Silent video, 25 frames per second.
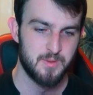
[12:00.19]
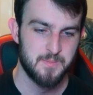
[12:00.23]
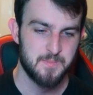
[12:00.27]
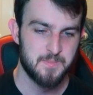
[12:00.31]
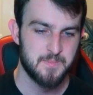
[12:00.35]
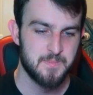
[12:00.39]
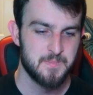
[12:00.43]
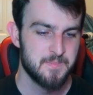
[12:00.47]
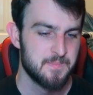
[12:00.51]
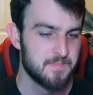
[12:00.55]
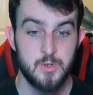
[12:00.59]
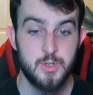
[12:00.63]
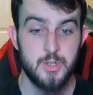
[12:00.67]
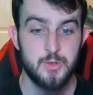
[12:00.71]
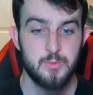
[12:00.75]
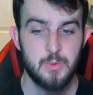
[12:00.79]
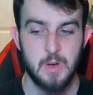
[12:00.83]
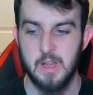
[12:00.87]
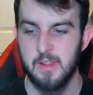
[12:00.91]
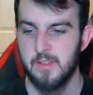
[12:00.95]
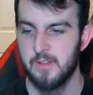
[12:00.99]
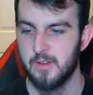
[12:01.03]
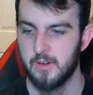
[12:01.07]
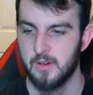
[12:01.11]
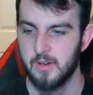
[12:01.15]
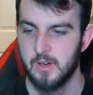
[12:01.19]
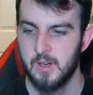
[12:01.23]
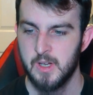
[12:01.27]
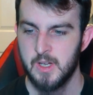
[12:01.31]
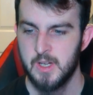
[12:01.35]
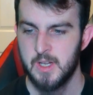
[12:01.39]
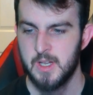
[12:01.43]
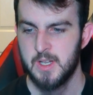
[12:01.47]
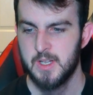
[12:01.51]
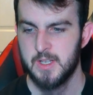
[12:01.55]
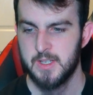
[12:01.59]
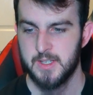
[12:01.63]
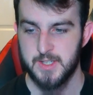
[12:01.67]
people. Would you
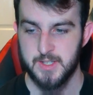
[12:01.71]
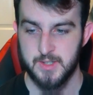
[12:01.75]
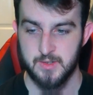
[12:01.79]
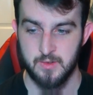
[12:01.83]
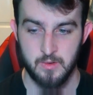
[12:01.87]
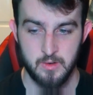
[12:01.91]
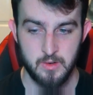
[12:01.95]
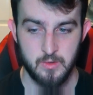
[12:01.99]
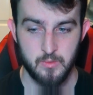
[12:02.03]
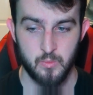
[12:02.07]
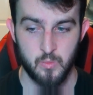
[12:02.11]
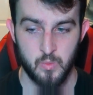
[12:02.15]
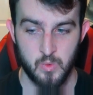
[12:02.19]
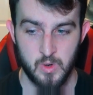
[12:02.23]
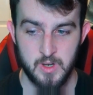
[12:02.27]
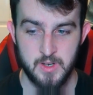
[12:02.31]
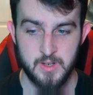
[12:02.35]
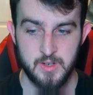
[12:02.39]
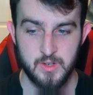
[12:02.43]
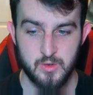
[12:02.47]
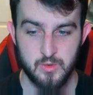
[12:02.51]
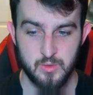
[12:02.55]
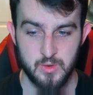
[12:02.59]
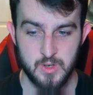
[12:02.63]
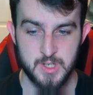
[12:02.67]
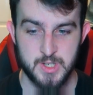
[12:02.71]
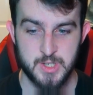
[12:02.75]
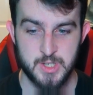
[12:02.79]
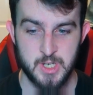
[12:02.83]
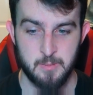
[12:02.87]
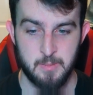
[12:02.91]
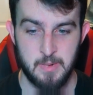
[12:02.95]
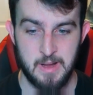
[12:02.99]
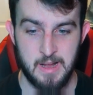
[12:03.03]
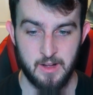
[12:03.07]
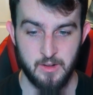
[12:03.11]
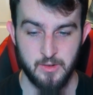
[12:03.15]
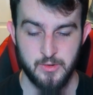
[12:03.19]
rather snort one
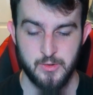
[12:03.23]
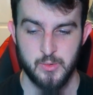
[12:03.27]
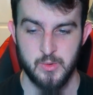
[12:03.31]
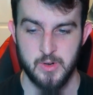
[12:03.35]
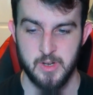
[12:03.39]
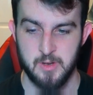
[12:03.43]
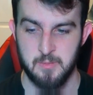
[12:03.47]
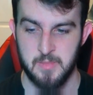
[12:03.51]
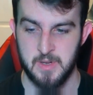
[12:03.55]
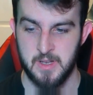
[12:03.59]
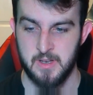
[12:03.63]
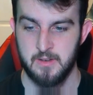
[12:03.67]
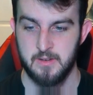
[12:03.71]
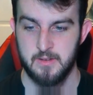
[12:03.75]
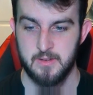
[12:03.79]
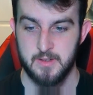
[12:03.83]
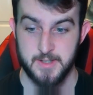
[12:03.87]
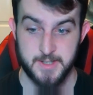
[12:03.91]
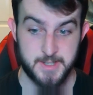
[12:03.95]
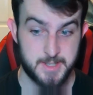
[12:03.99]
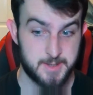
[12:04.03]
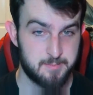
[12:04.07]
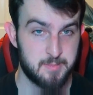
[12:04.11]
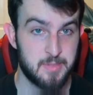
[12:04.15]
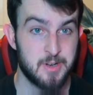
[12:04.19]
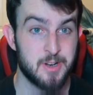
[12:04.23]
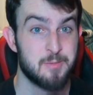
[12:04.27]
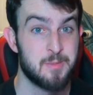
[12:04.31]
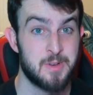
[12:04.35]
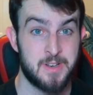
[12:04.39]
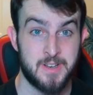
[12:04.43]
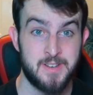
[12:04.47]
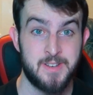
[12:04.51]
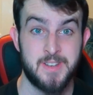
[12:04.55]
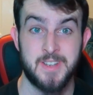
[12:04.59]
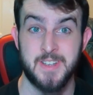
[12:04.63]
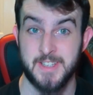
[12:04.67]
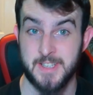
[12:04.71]
crushed up Altoid mint,
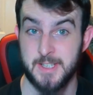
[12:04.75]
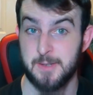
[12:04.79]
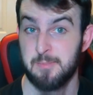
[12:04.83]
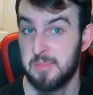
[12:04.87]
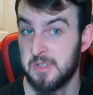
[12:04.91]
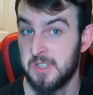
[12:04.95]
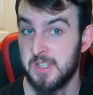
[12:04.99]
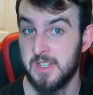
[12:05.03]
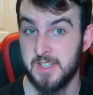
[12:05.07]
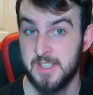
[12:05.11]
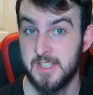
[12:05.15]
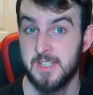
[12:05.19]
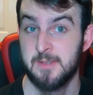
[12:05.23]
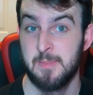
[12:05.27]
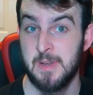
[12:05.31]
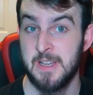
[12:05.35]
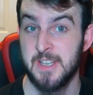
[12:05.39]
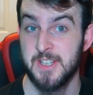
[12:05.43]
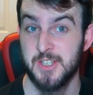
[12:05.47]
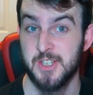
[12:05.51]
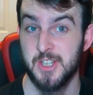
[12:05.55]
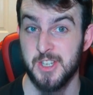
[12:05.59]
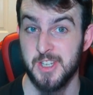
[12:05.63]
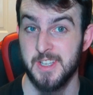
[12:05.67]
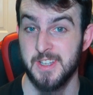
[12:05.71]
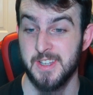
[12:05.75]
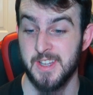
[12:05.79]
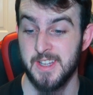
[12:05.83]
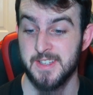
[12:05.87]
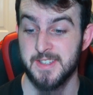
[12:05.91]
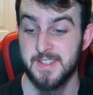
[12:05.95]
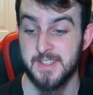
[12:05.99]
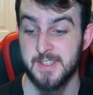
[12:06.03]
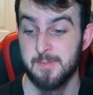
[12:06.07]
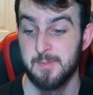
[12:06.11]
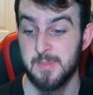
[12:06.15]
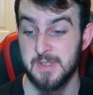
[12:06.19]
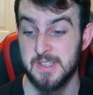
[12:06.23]
spearmint
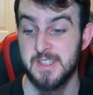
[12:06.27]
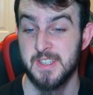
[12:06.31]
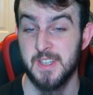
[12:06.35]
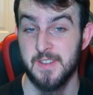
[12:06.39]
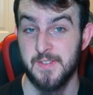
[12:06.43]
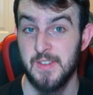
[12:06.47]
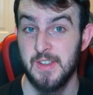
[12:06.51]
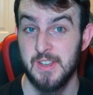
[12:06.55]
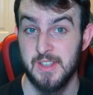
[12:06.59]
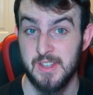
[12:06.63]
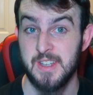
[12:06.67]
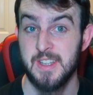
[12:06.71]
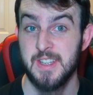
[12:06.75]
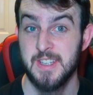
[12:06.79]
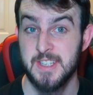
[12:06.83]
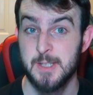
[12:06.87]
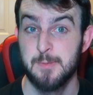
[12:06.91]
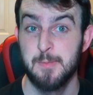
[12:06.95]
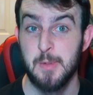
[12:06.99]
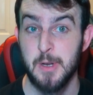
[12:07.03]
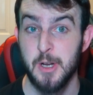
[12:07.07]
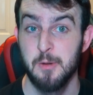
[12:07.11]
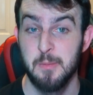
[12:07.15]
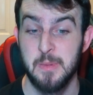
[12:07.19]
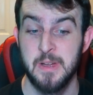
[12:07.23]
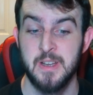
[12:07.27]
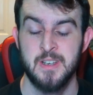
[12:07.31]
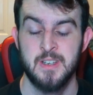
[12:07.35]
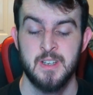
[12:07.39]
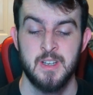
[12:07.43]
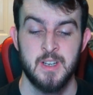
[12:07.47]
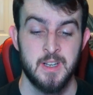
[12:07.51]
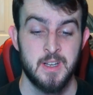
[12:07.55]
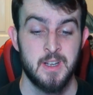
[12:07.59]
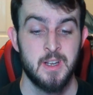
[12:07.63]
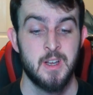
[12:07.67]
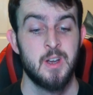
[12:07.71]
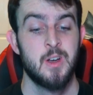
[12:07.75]
especially, that's specifically a
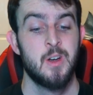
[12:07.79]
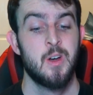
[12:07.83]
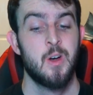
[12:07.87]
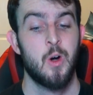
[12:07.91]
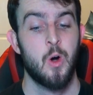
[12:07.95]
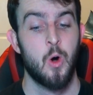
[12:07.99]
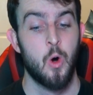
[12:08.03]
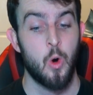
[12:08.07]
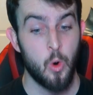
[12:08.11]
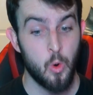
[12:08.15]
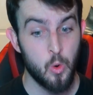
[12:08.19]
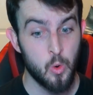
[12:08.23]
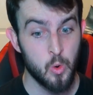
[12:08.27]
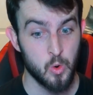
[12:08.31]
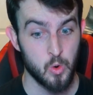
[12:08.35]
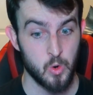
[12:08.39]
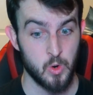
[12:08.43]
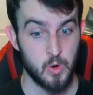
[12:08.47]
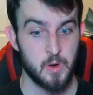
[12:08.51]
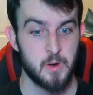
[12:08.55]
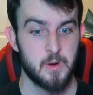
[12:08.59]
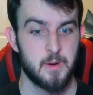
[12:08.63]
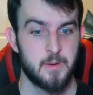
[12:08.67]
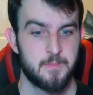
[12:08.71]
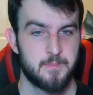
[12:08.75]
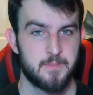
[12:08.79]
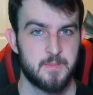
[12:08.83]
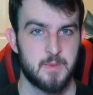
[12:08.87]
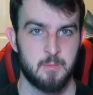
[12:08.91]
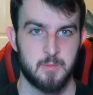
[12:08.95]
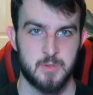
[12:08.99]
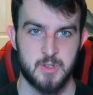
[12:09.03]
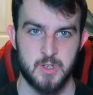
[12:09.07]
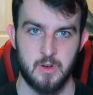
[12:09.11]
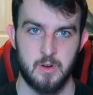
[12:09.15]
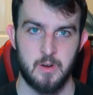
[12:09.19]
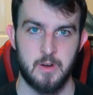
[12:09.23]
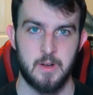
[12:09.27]
spearmint, or,
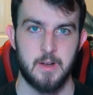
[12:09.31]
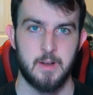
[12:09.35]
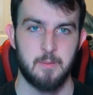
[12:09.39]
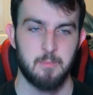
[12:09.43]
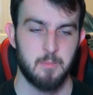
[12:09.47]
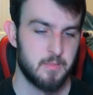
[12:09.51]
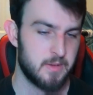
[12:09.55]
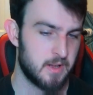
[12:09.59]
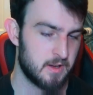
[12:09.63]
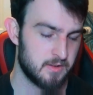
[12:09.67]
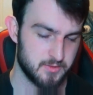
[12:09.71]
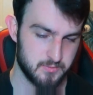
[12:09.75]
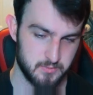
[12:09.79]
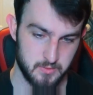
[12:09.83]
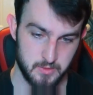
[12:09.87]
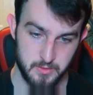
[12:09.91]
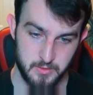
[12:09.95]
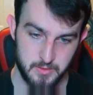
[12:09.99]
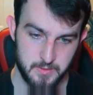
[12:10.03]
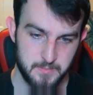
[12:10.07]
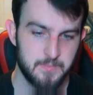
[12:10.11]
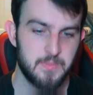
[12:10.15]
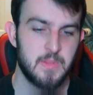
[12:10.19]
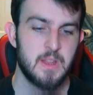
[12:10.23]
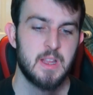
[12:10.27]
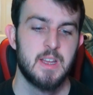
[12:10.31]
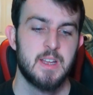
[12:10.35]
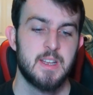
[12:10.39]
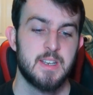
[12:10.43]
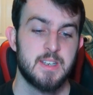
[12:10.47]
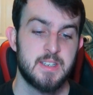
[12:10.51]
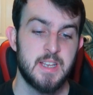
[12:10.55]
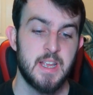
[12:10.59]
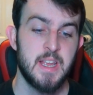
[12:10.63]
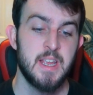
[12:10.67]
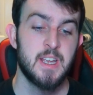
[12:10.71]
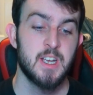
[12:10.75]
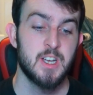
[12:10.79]
I'm sorry, that was rude,
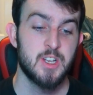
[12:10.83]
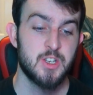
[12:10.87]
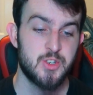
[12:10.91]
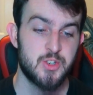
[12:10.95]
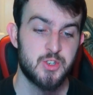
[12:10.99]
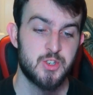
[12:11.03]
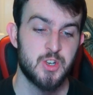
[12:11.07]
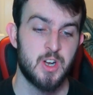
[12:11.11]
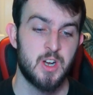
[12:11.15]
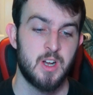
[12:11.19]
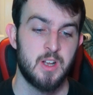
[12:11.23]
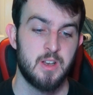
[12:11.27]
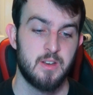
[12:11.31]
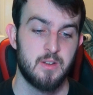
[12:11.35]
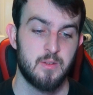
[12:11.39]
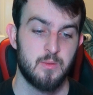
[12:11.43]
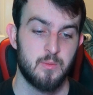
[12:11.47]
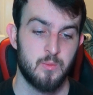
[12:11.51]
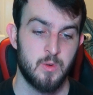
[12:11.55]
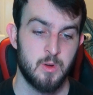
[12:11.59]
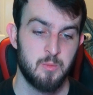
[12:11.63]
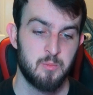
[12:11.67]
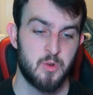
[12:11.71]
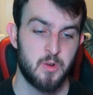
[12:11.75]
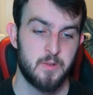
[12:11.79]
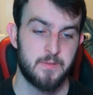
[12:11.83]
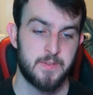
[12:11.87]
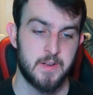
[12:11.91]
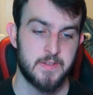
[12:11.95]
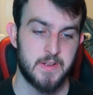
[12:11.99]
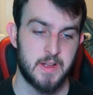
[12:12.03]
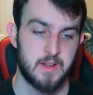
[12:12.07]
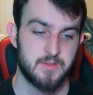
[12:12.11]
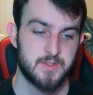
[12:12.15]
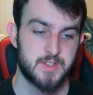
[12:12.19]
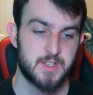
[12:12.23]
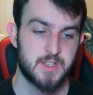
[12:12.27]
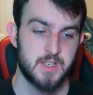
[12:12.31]
take a shot
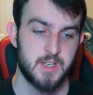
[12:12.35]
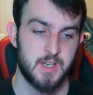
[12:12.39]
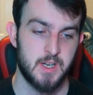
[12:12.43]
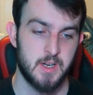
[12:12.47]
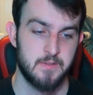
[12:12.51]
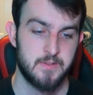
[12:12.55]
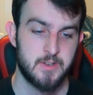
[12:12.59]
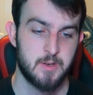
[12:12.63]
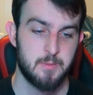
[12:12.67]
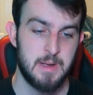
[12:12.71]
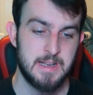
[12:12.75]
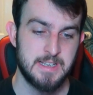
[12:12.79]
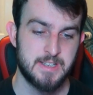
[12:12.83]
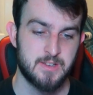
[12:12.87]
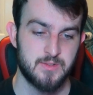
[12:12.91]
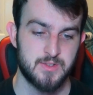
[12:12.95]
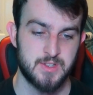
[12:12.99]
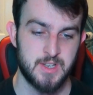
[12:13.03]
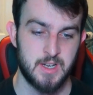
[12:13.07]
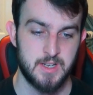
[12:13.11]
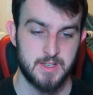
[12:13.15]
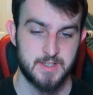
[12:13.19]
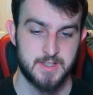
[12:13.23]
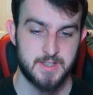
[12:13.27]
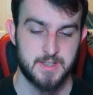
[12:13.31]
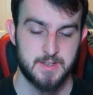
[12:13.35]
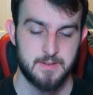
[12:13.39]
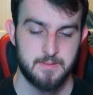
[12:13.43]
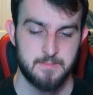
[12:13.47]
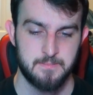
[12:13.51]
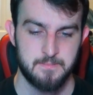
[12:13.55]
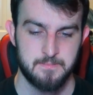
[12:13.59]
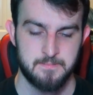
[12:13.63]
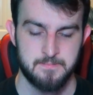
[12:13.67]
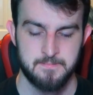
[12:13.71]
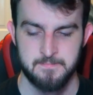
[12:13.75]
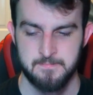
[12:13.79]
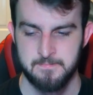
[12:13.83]
1.5 ounce of Tabasco
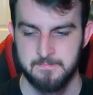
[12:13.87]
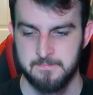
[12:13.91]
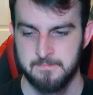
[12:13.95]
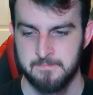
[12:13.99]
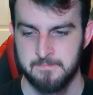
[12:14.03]
sauce?